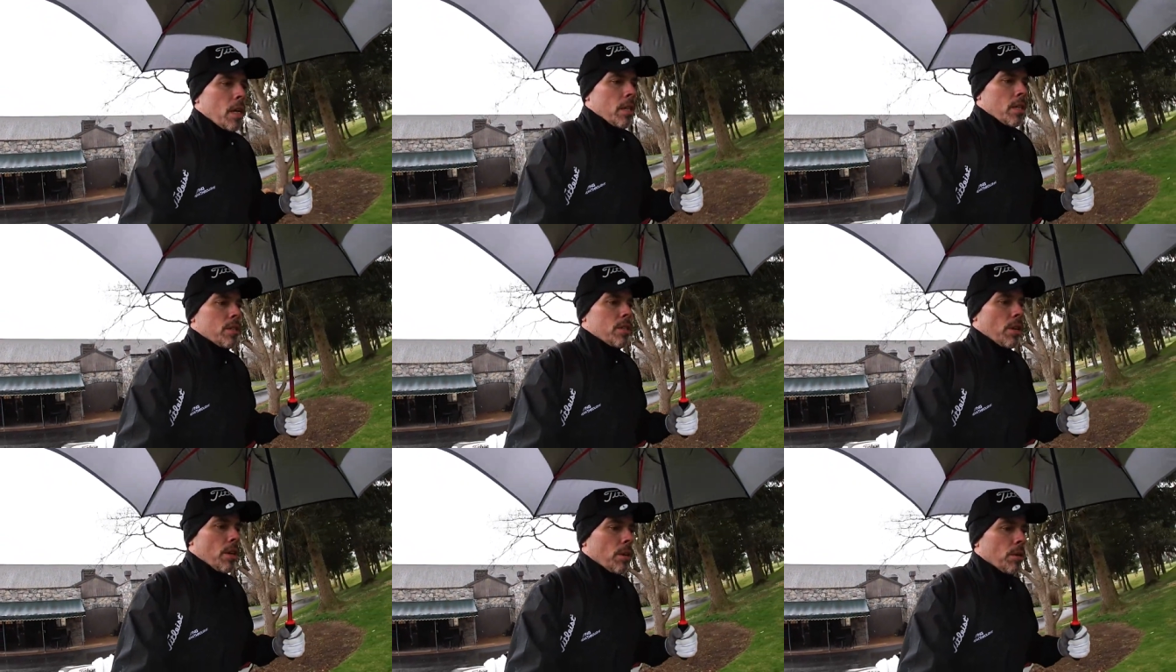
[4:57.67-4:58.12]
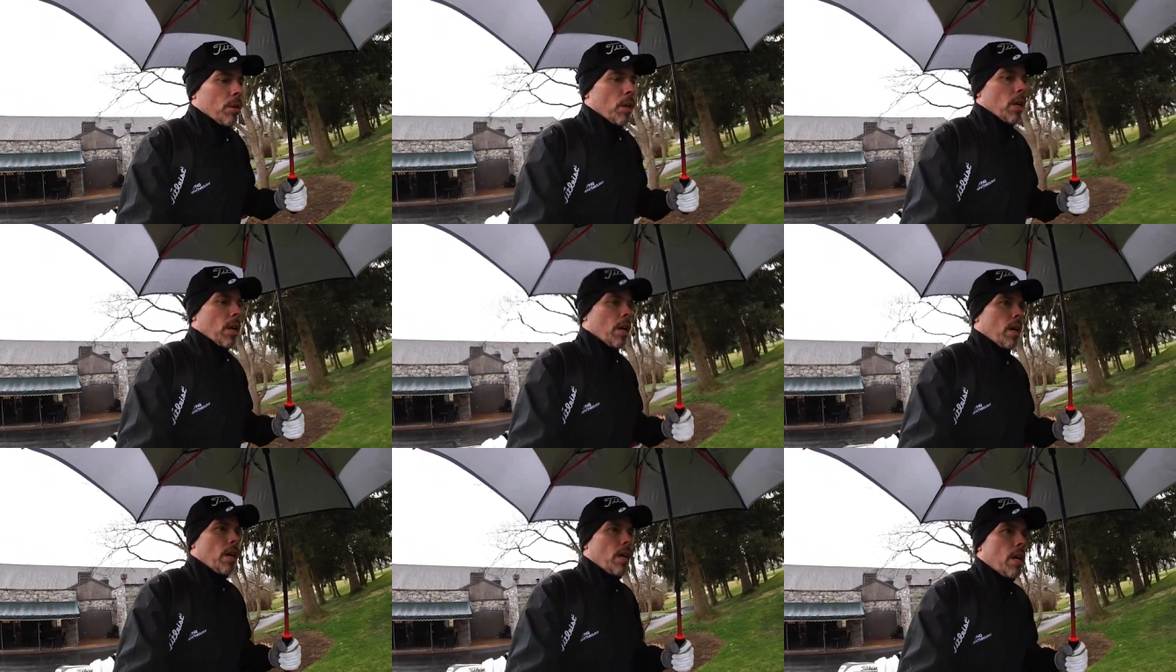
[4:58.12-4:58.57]
So
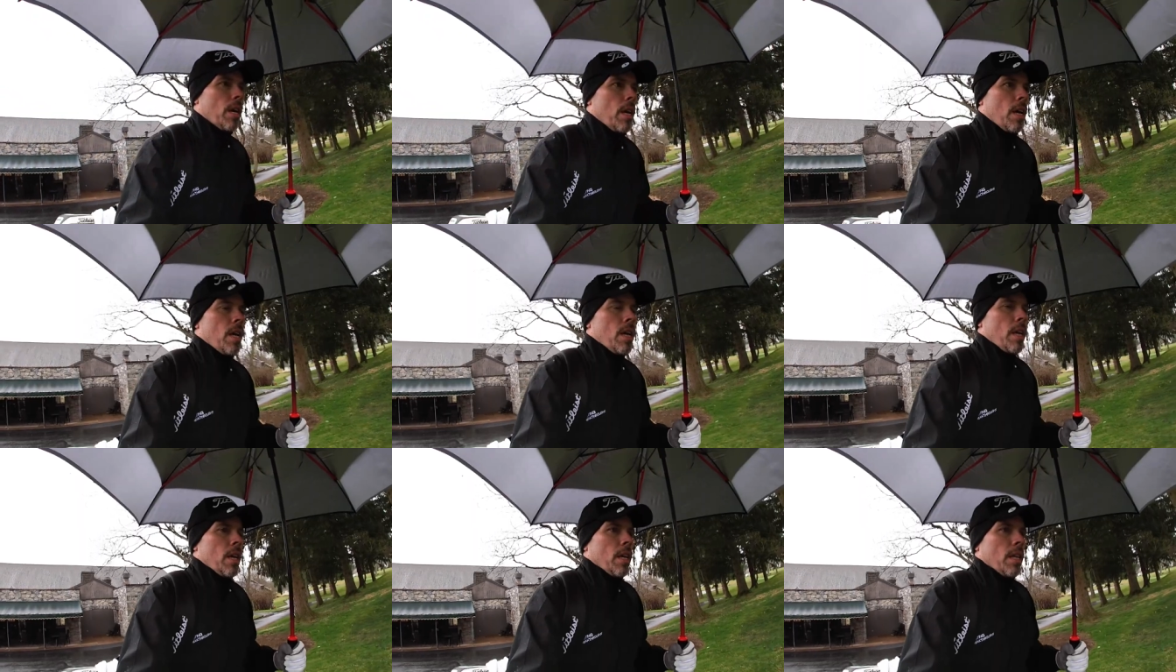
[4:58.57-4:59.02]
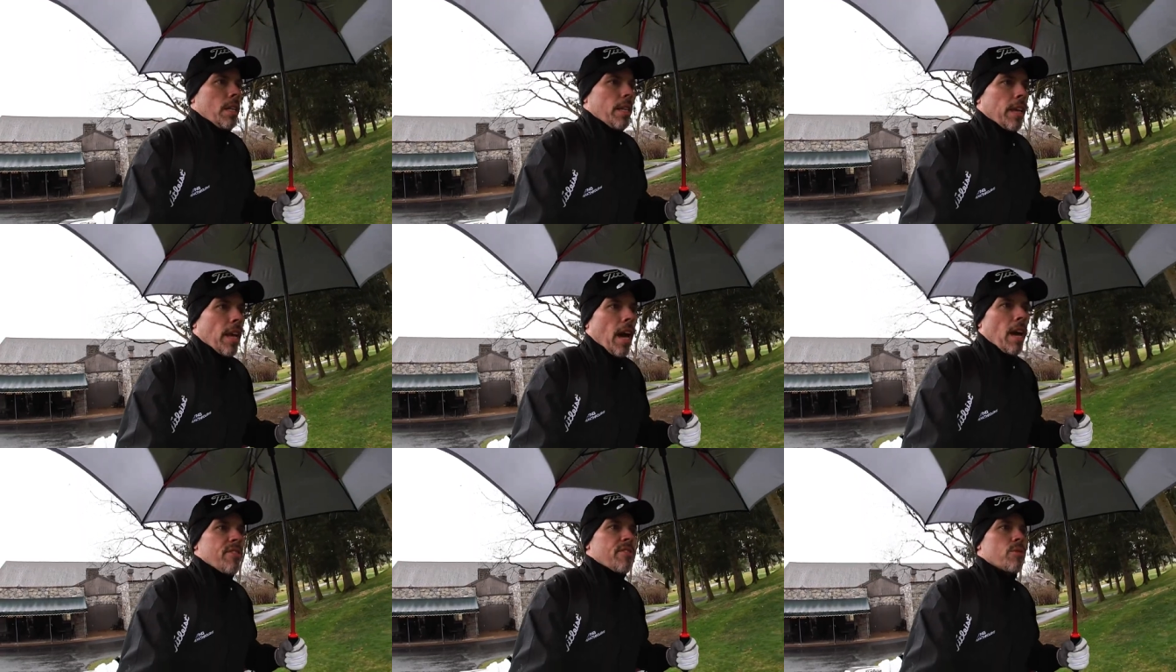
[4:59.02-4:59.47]
the
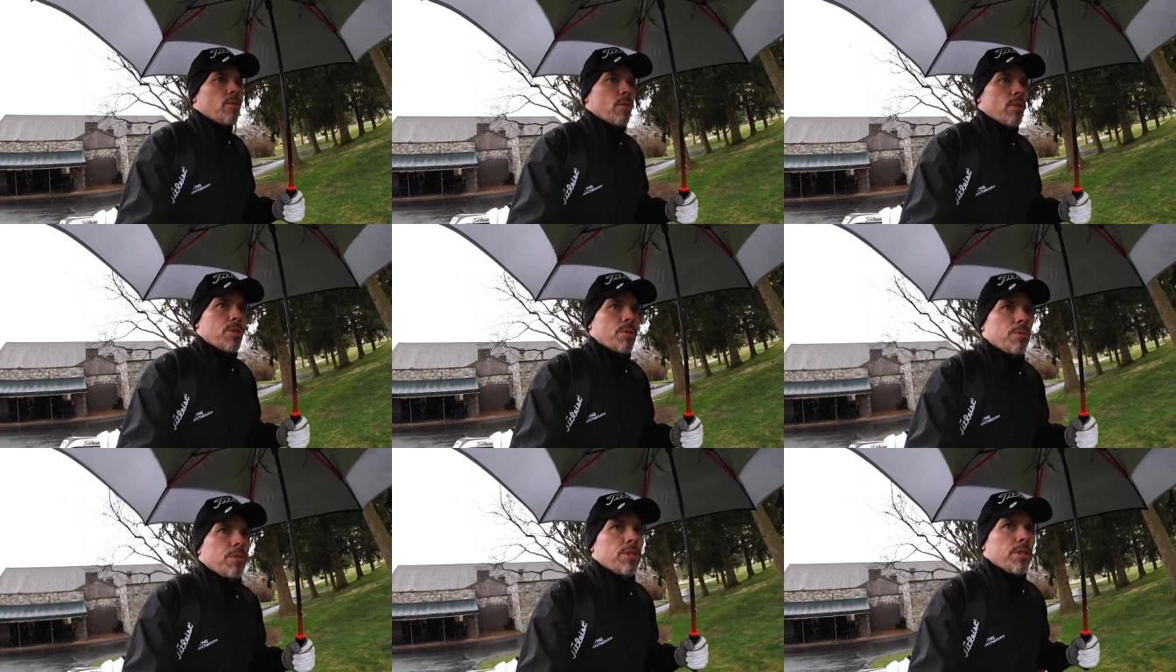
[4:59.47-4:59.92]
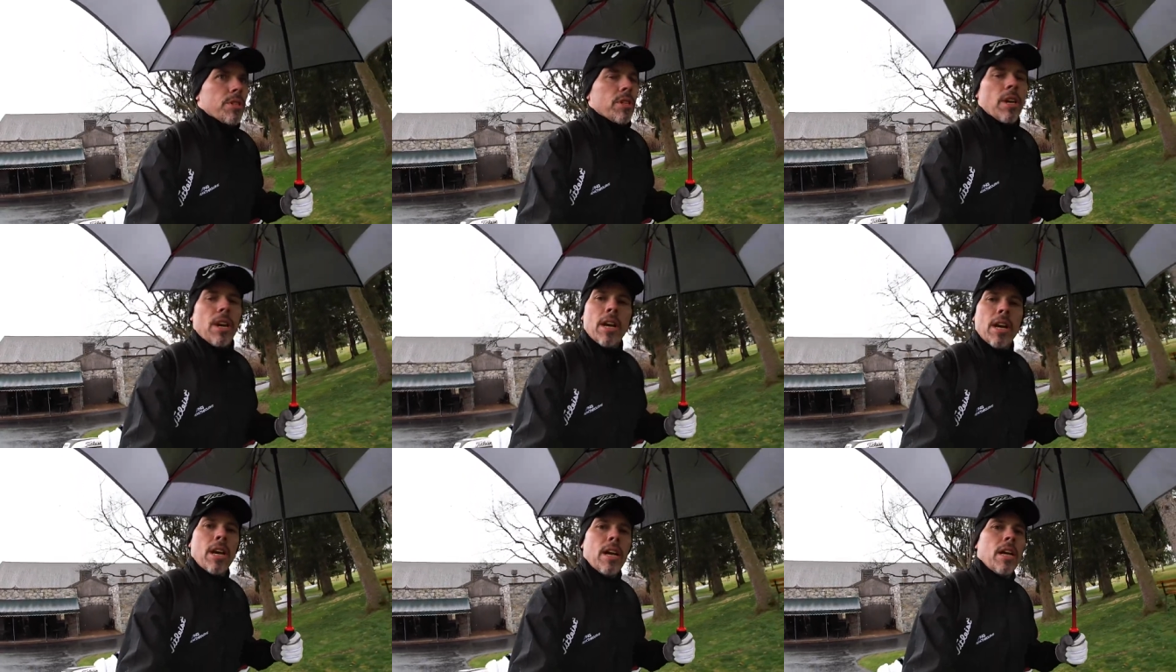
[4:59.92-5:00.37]
golf course was
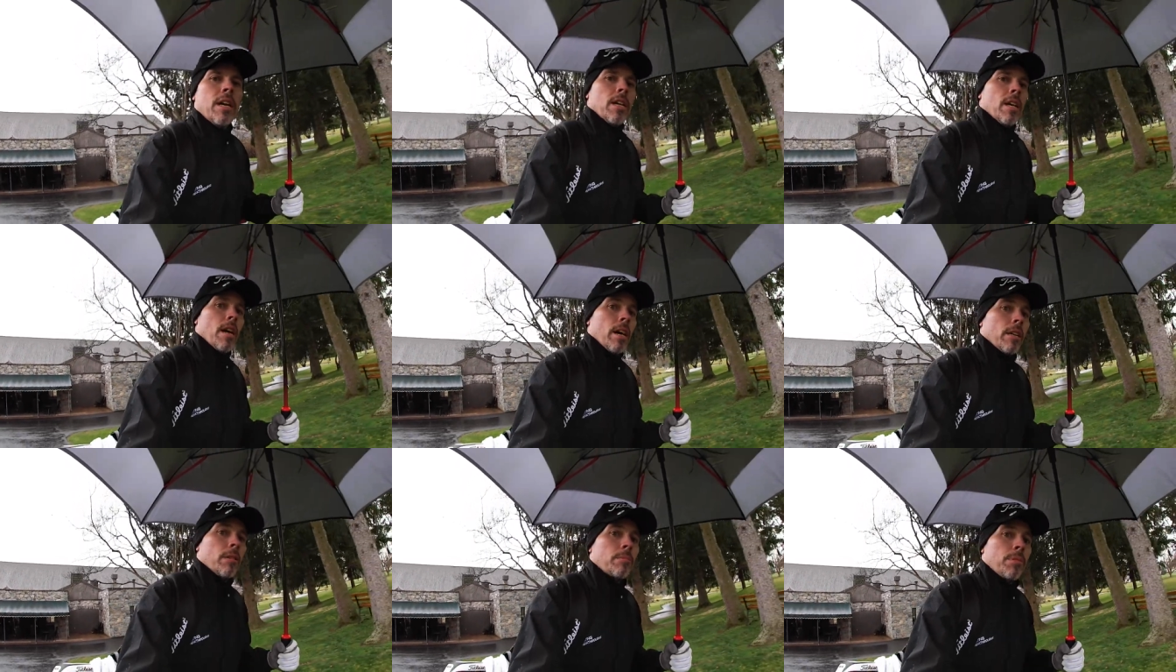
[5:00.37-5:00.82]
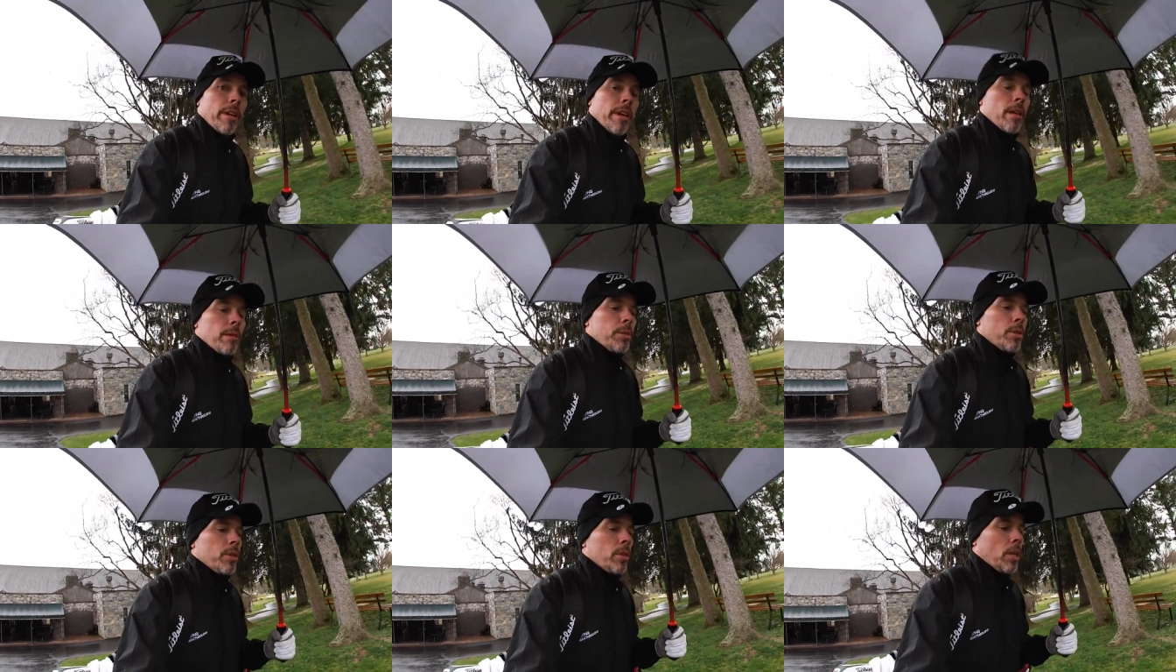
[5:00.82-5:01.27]

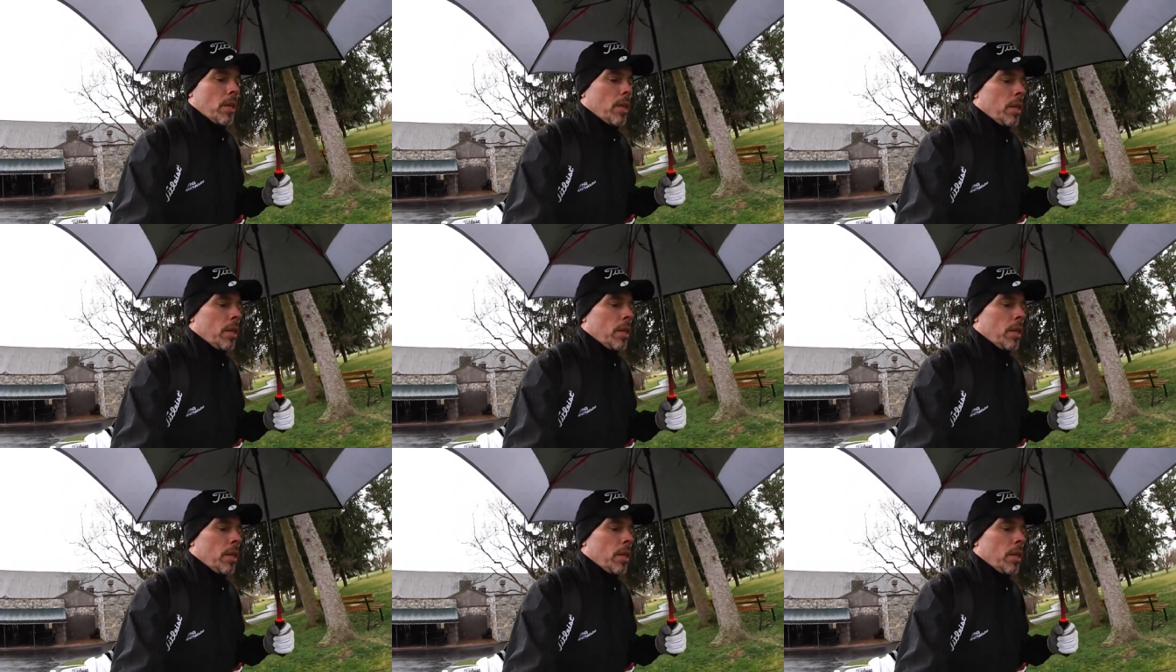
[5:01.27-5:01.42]
unplayable.